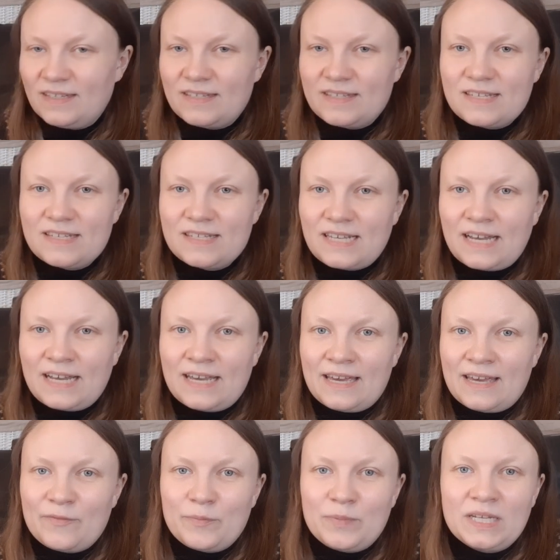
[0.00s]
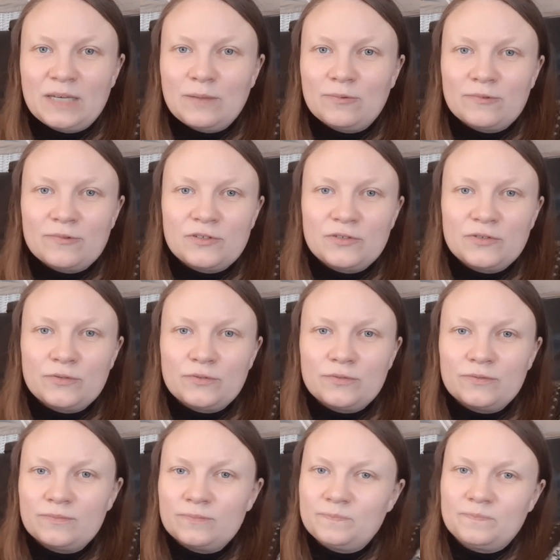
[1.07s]
since I have been able
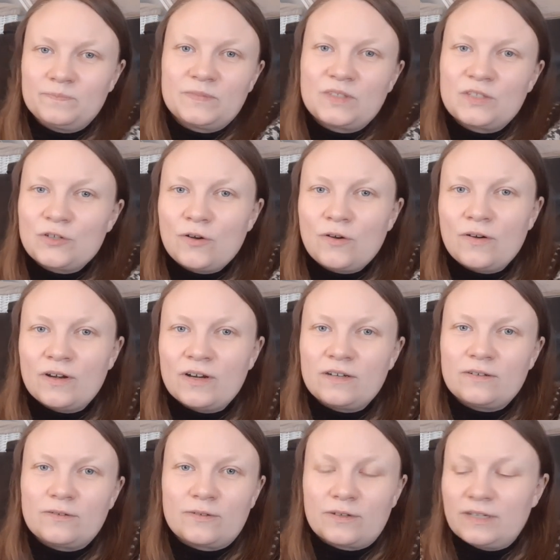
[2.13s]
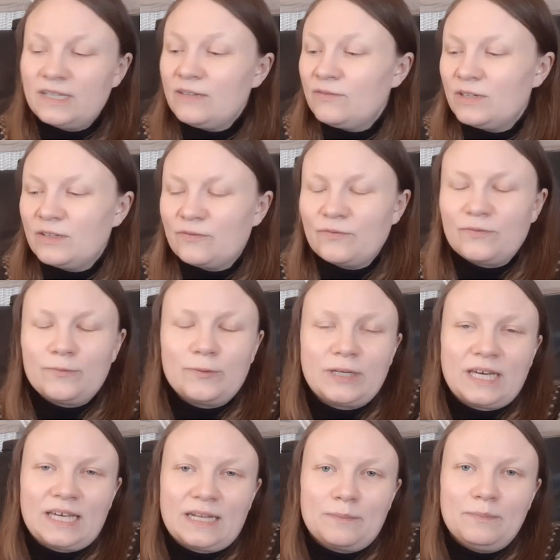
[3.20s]
to talk, or even if we
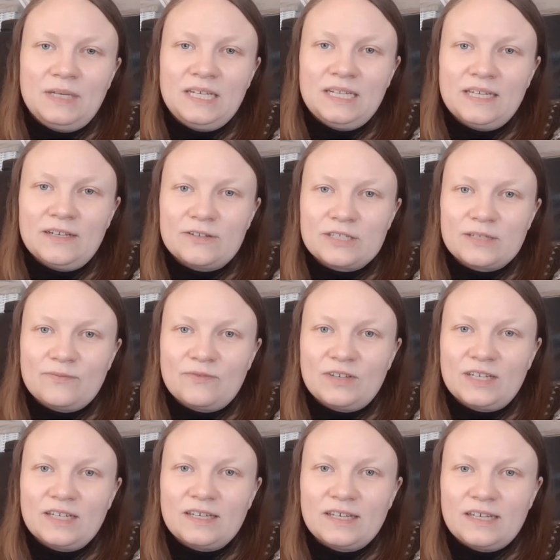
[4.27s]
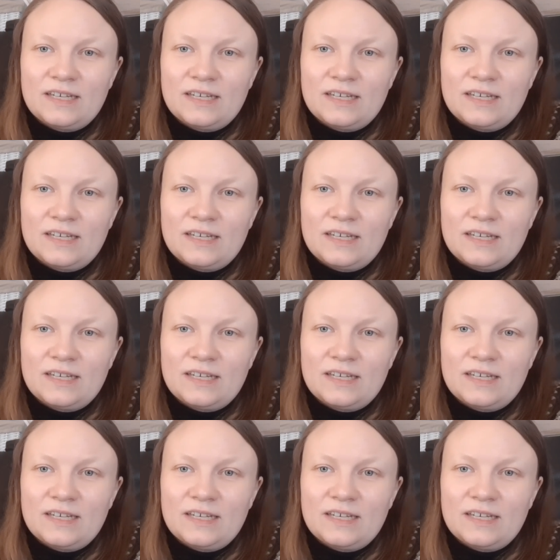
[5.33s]
had a meeting or something,